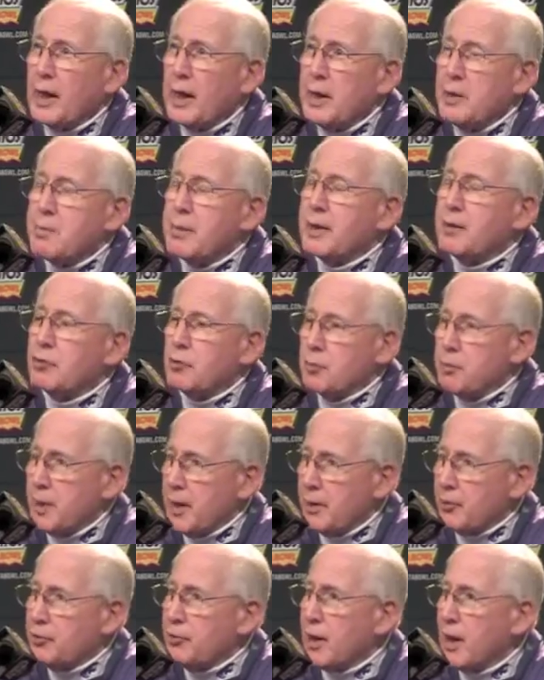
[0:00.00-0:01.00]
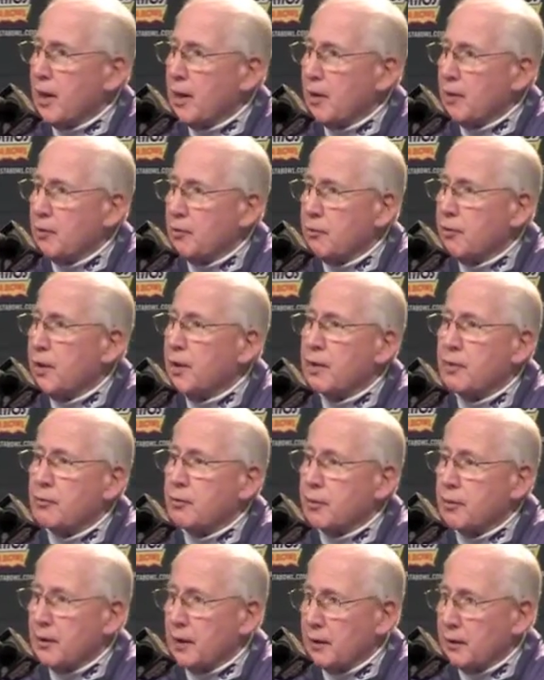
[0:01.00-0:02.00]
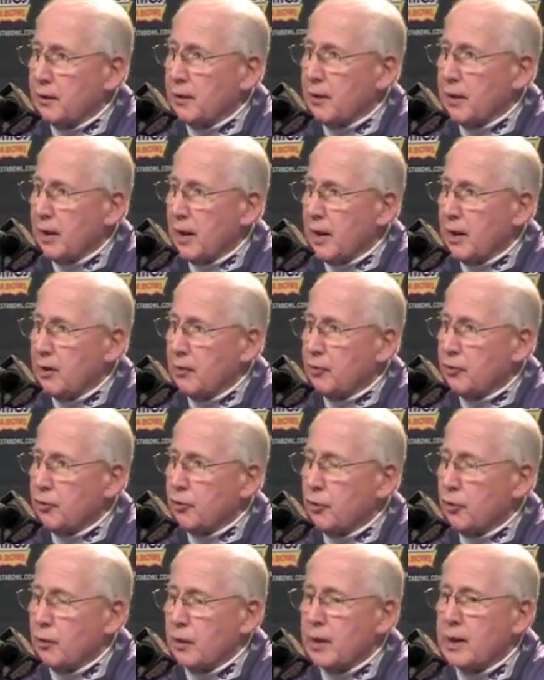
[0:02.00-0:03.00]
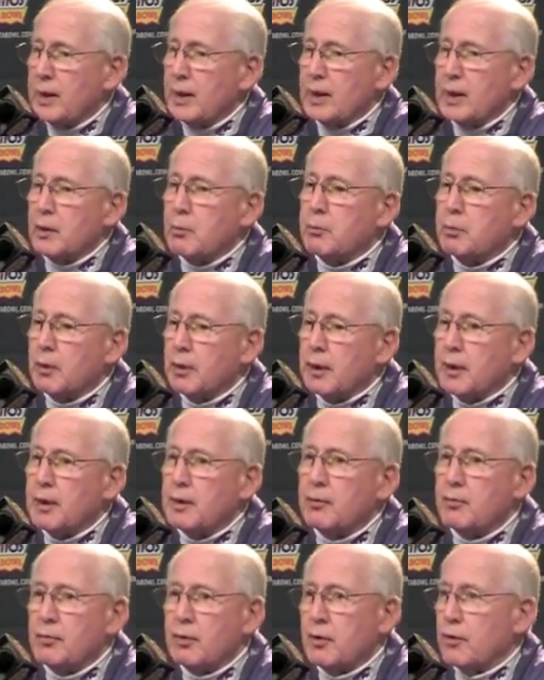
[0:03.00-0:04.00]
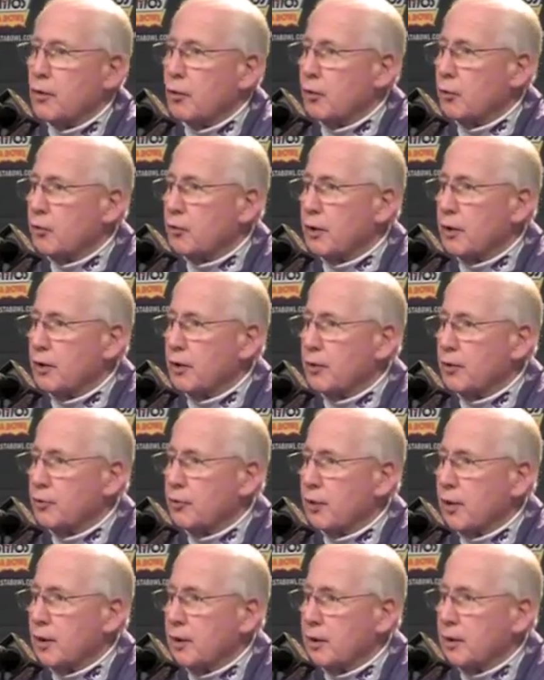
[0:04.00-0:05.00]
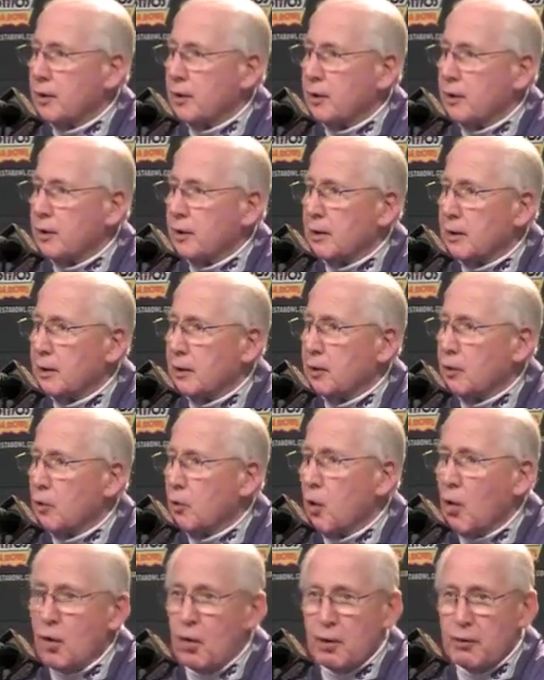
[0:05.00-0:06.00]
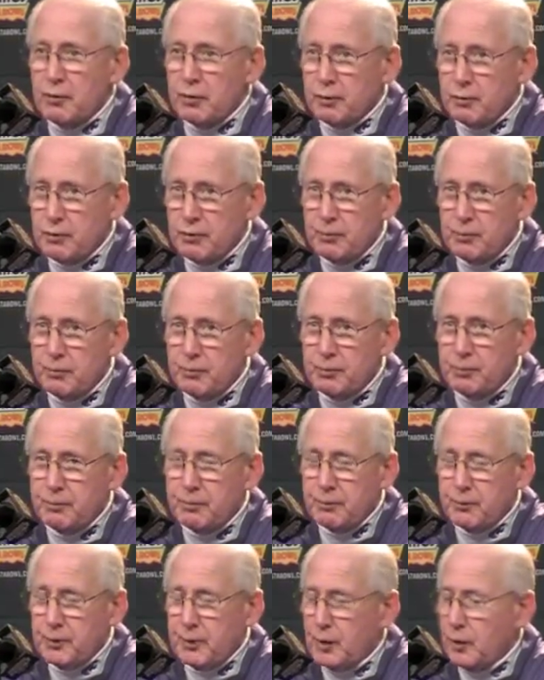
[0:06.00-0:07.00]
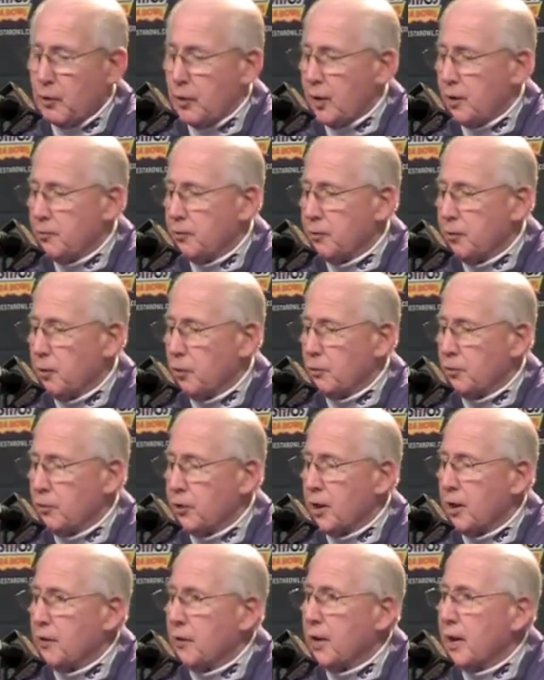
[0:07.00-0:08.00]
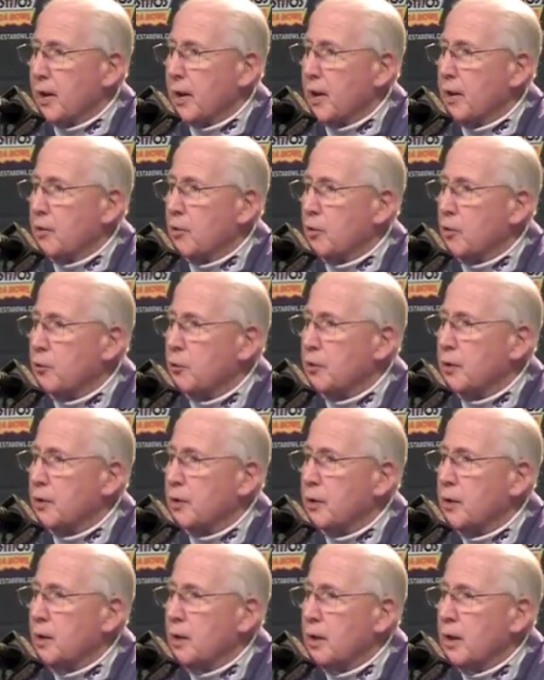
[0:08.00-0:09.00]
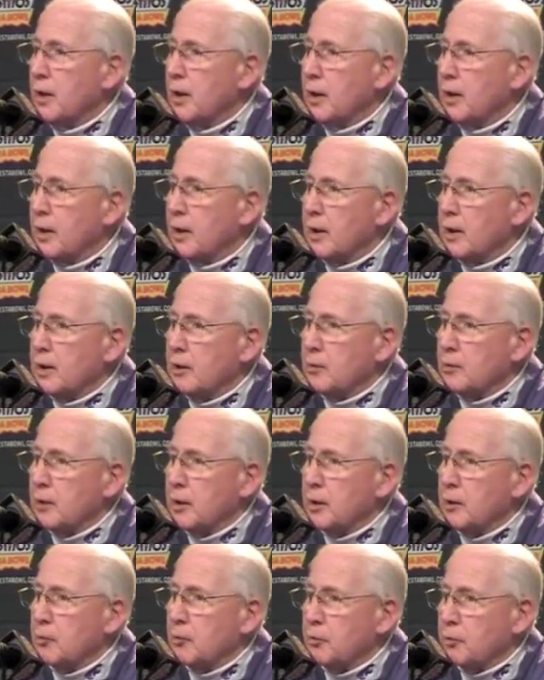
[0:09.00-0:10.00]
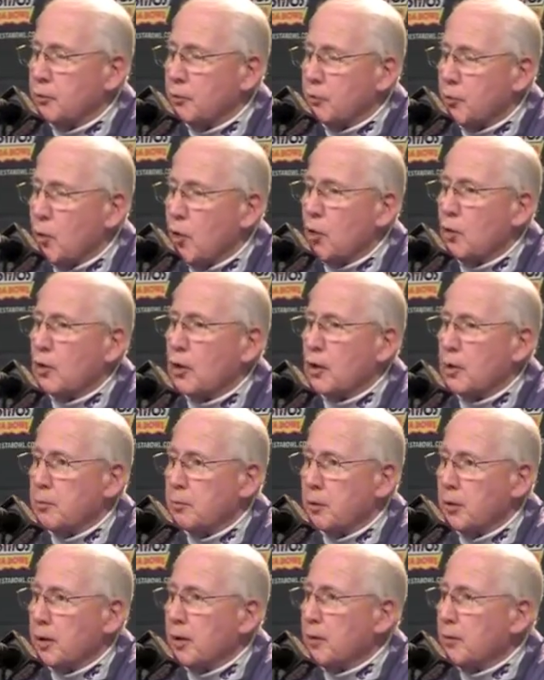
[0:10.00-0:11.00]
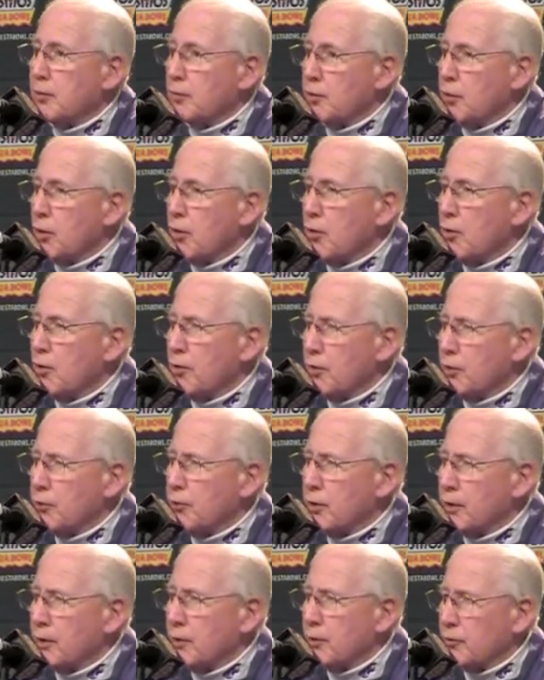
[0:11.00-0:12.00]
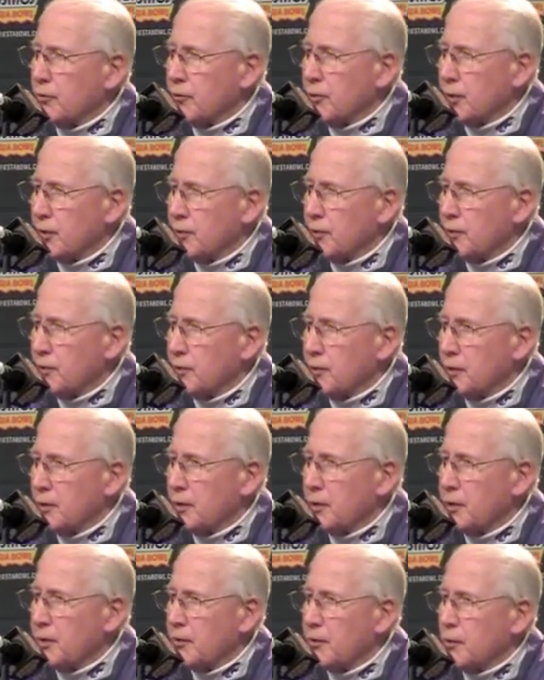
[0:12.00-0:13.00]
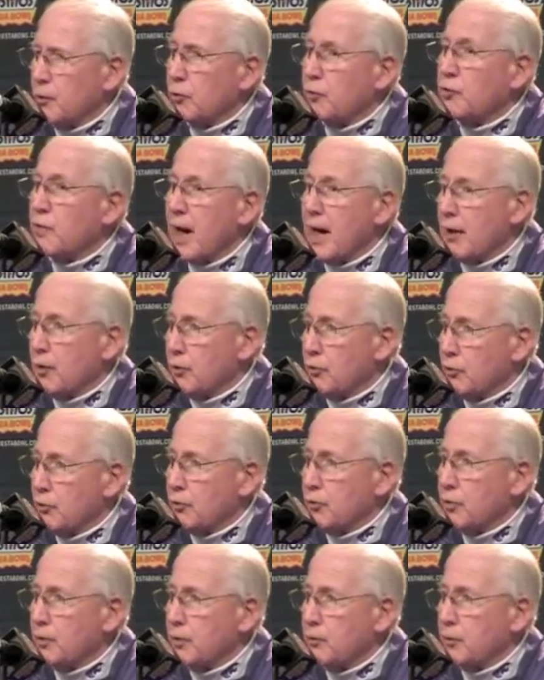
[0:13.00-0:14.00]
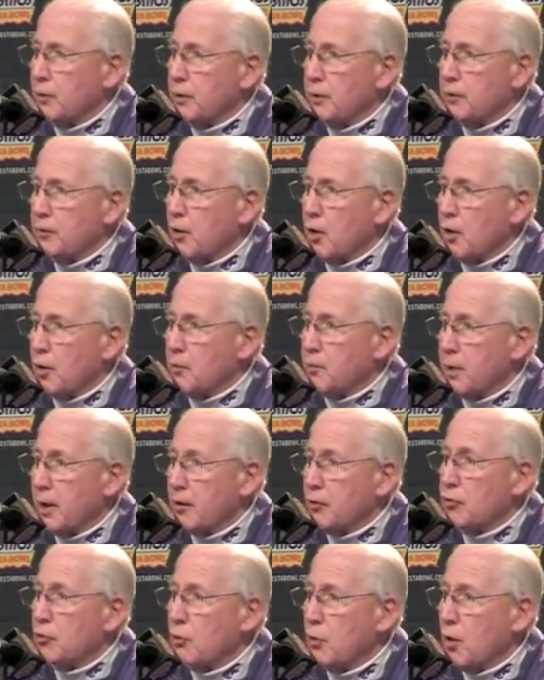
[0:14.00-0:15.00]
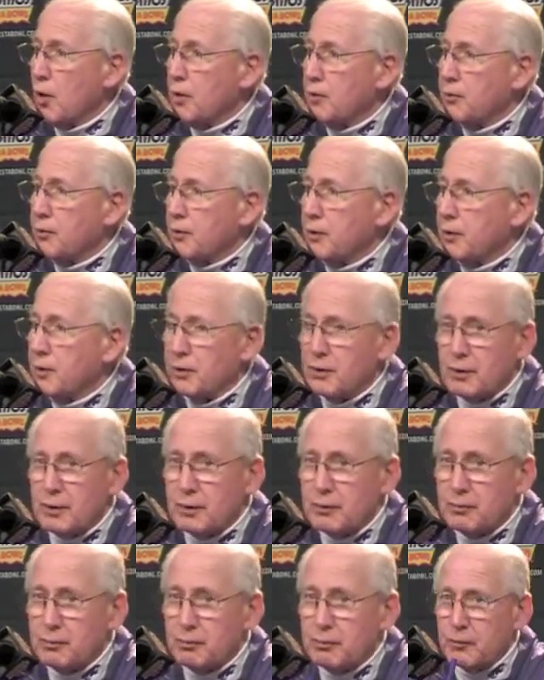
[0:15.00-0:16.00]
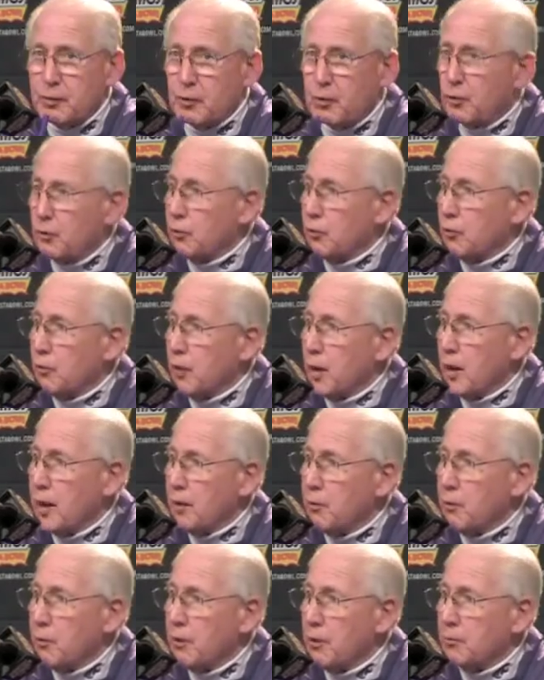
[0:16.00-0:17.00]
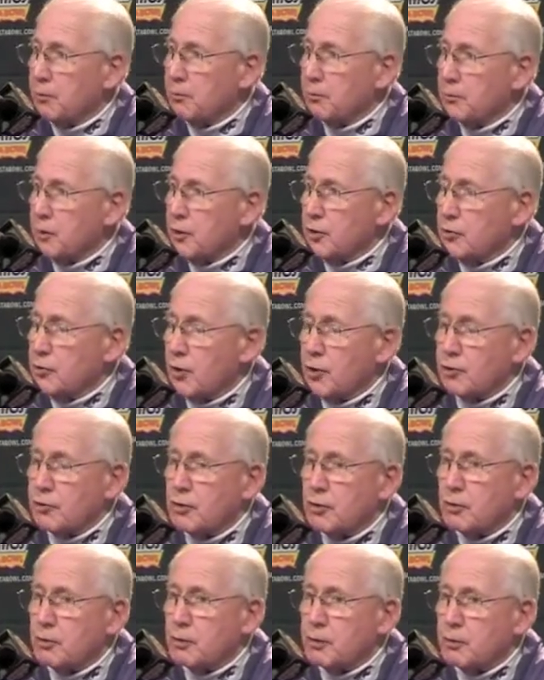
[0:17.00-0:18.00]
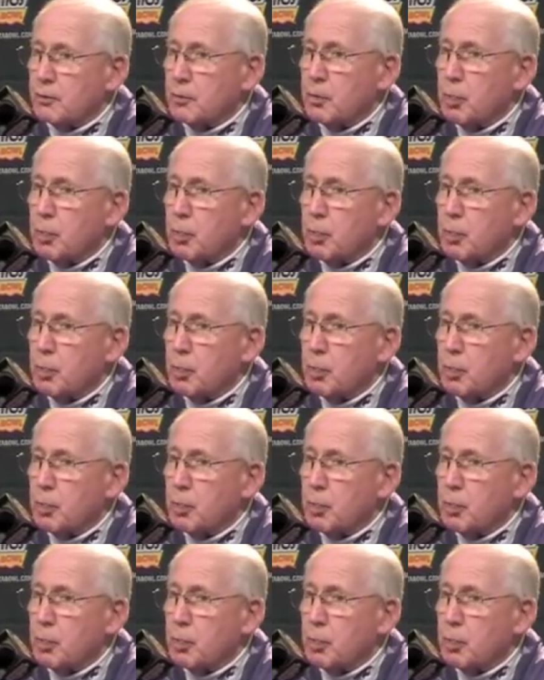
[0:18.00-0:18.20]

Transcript: He makes the best out of everything that he has, and he believes in those things that all of us, and I've overdone that, I know, but he strongly believes in all those things, that those values that we talk about so often, and that you and I want to teach our children.